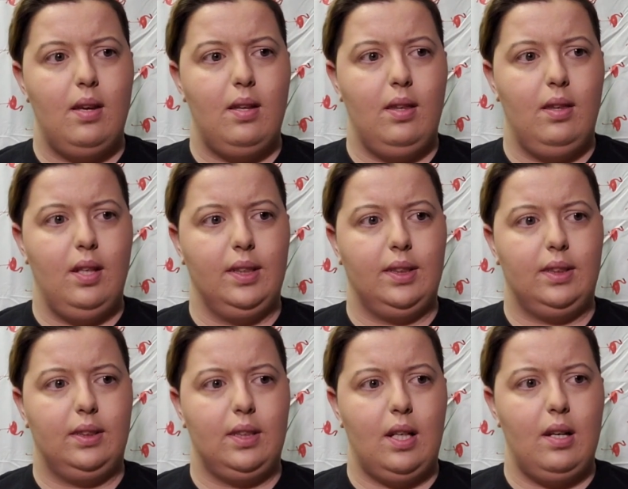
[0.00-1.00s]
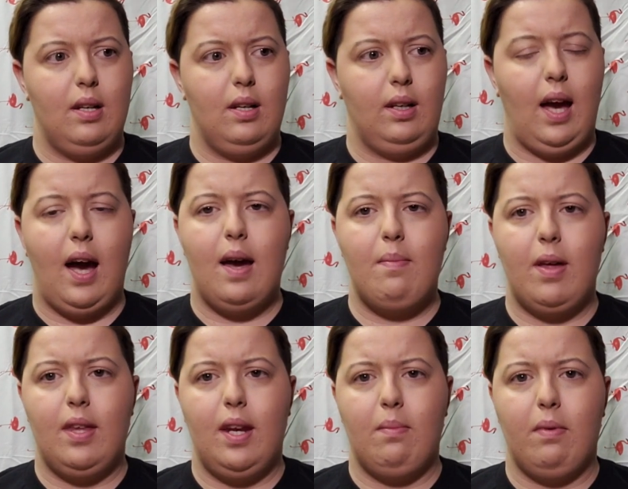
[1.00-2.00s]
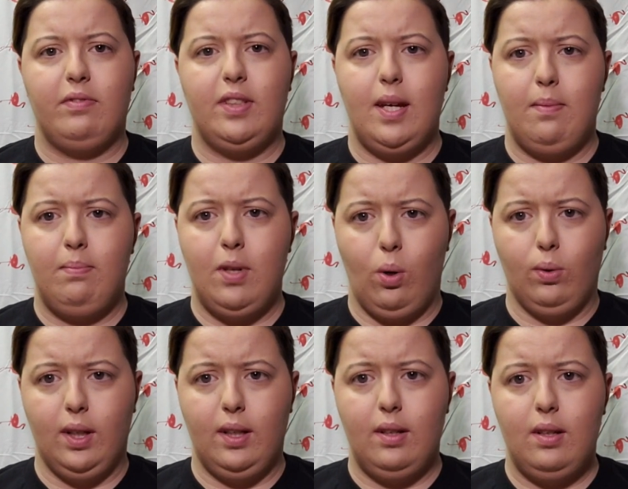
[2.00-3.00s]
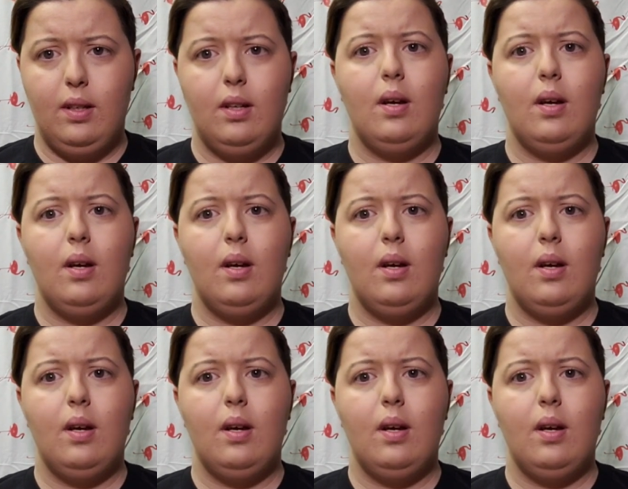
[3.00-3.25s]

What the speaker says: this guy by the name of Tim Nolan